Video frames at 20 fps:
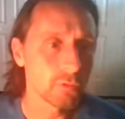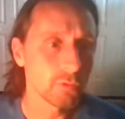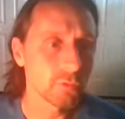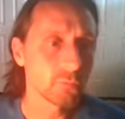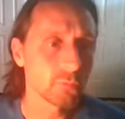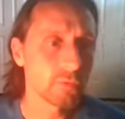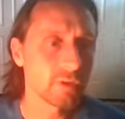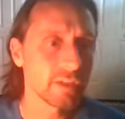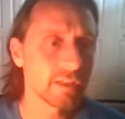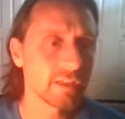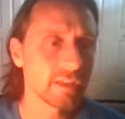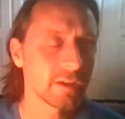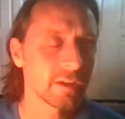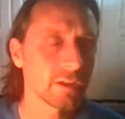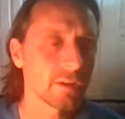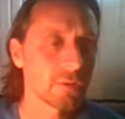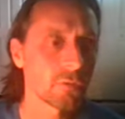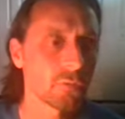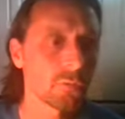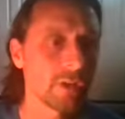
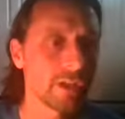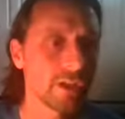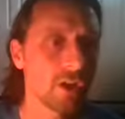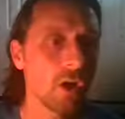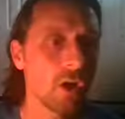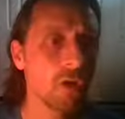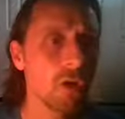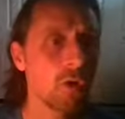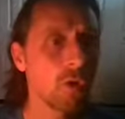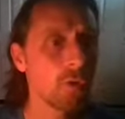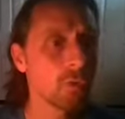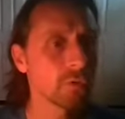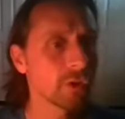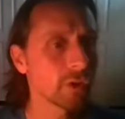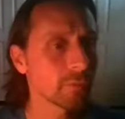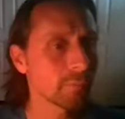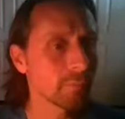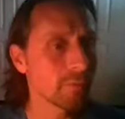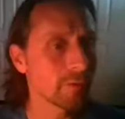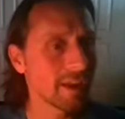we all hold
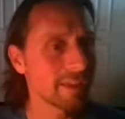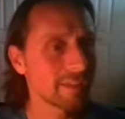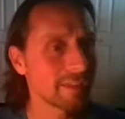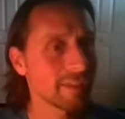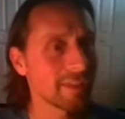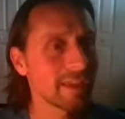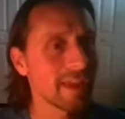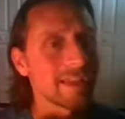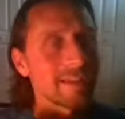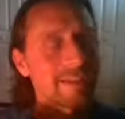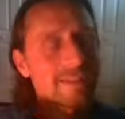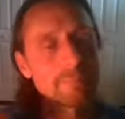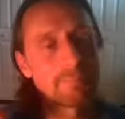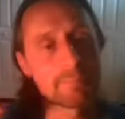our breath at